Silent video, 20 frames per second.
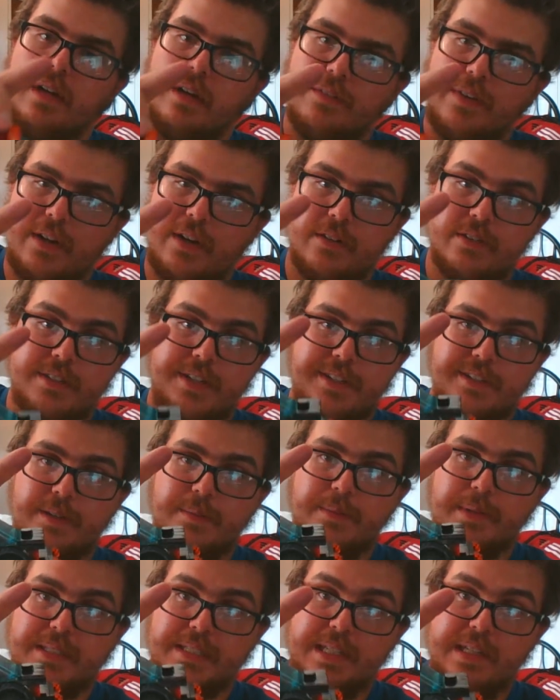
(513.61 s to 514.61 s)
if I don't say so
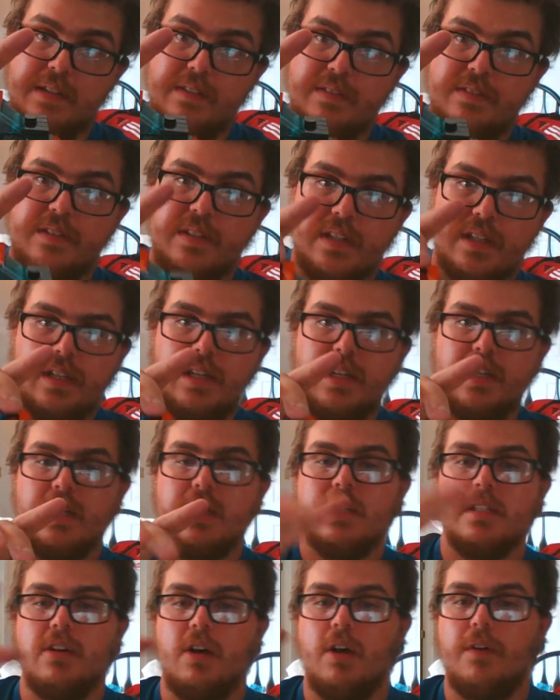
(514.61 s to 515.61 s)
myself.
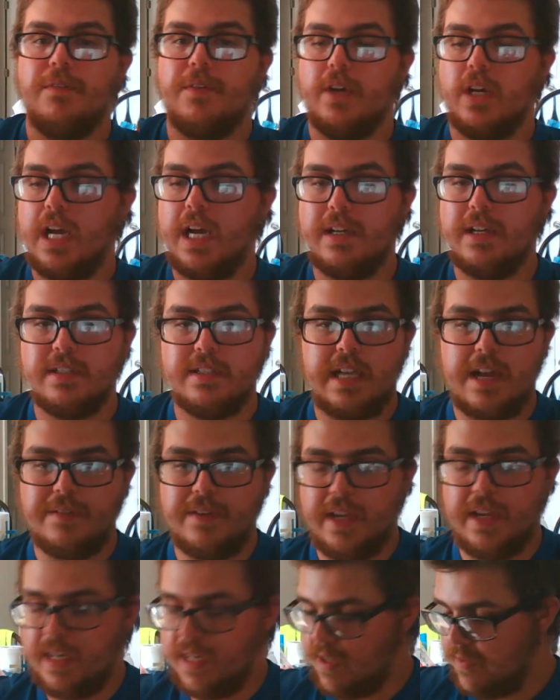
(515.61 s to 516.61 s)
So if you guys have
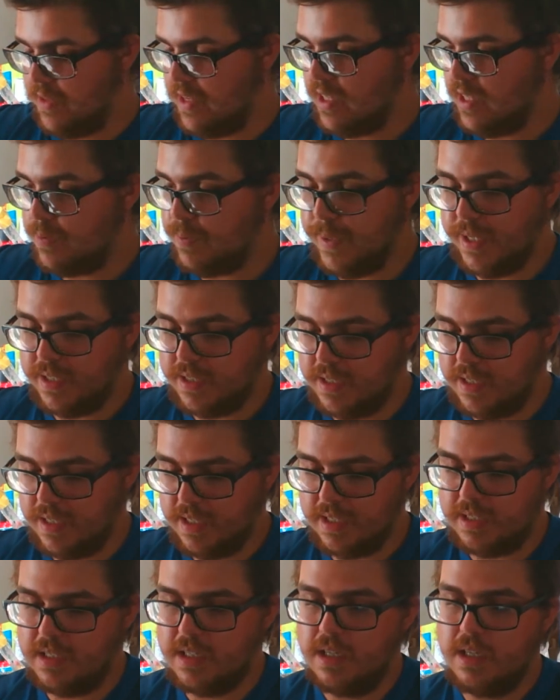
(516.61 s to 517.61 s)
any of these pieces,